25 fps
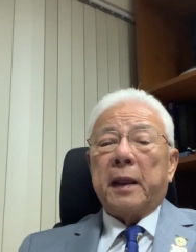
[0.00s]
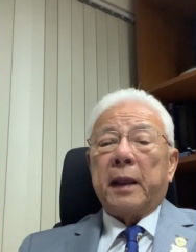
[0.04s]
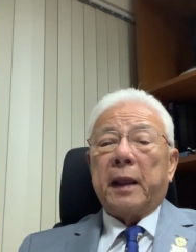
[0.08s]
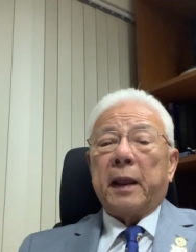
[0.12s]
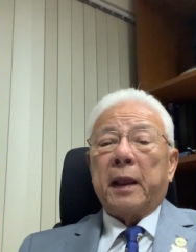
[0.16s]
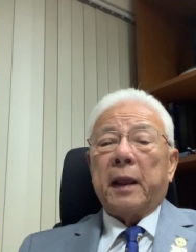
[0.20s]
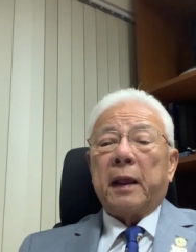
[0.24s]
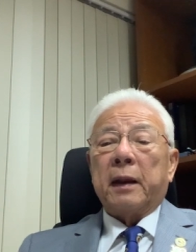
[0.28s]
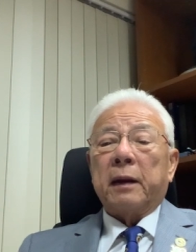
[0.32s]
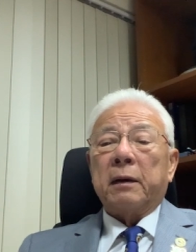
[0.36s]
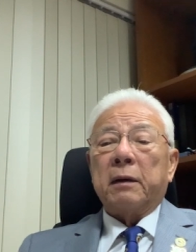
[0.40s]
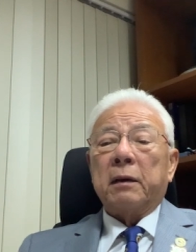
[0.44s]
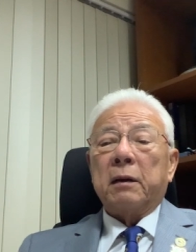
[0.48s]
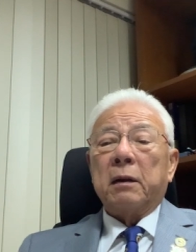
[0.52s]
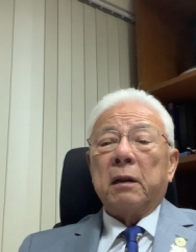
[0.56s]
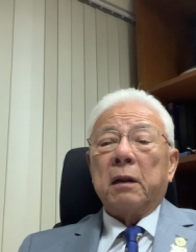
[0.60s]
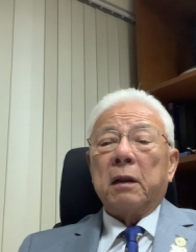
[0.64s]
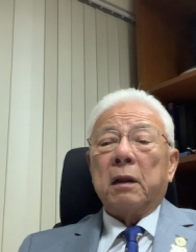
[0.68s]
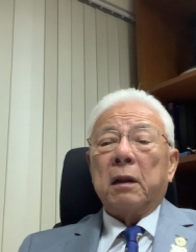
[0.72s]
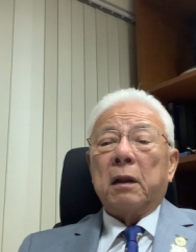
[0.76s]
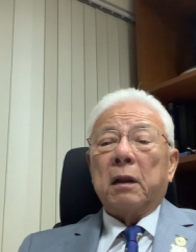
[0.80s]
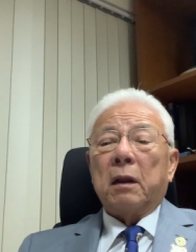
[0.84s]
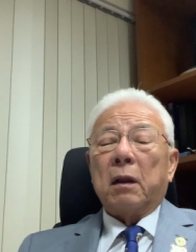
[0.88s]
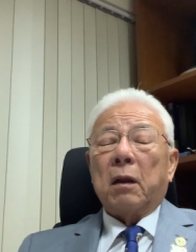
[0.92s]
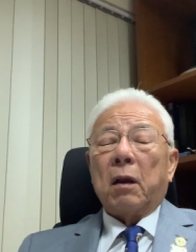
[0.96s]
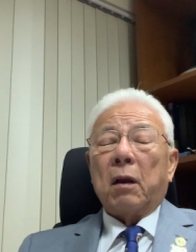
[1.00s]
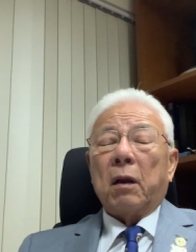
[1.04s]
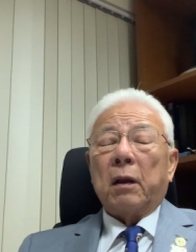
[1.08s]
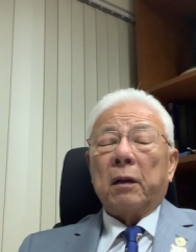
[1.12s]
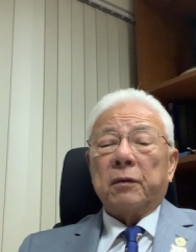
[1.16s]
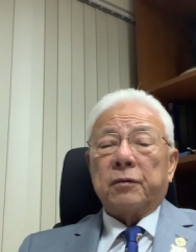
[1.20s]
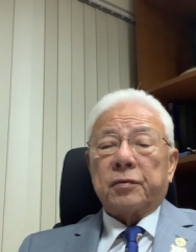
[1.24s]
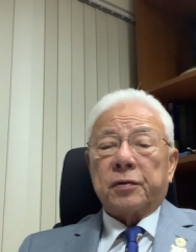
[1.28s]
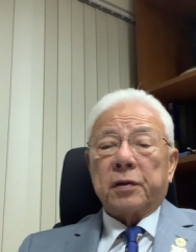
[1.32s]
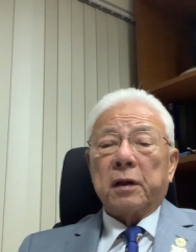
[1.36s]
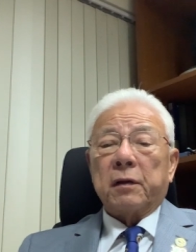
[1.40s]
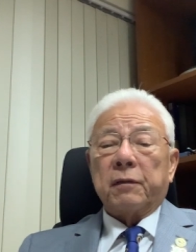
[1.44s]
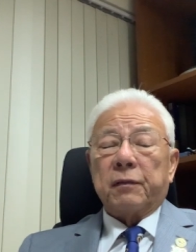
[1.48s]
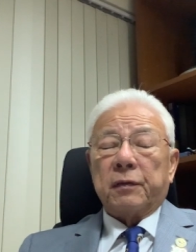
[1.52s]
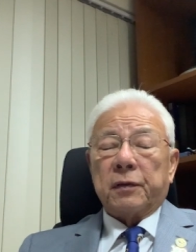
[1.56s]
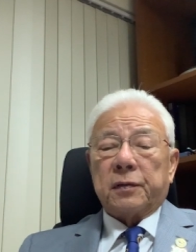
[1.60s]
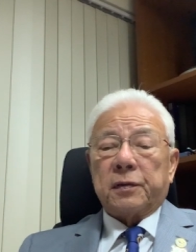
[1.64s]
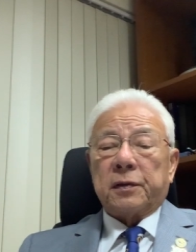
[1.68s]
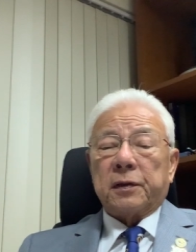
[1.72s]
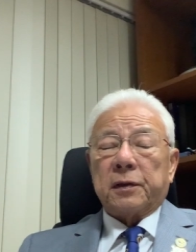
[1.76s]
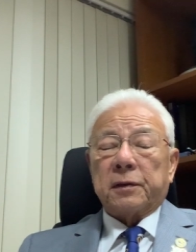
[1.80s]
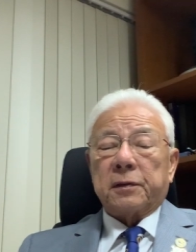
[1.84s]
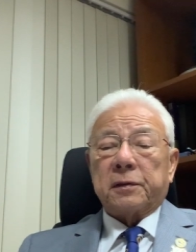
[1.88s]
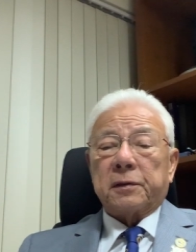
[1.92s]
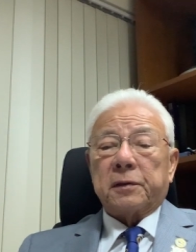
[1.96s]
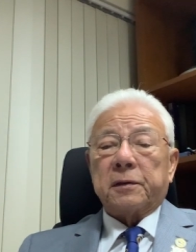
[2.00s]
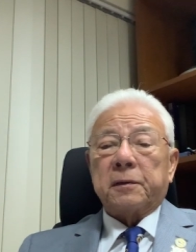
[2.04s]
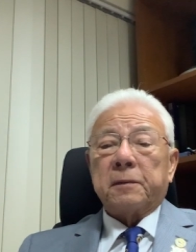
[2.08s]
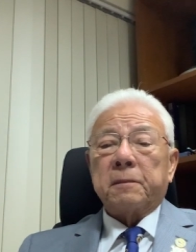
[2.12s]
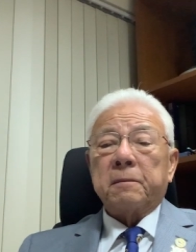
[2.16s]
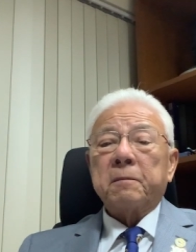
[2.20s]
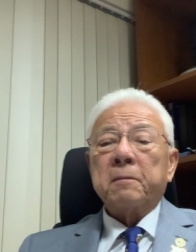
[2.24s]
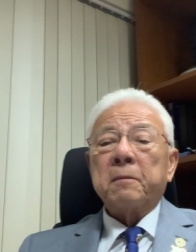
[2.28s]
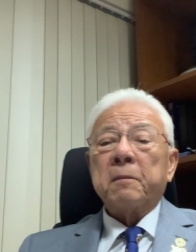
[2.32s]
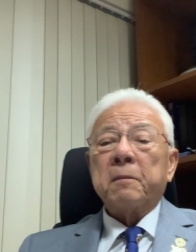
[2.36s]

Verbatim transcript: and services.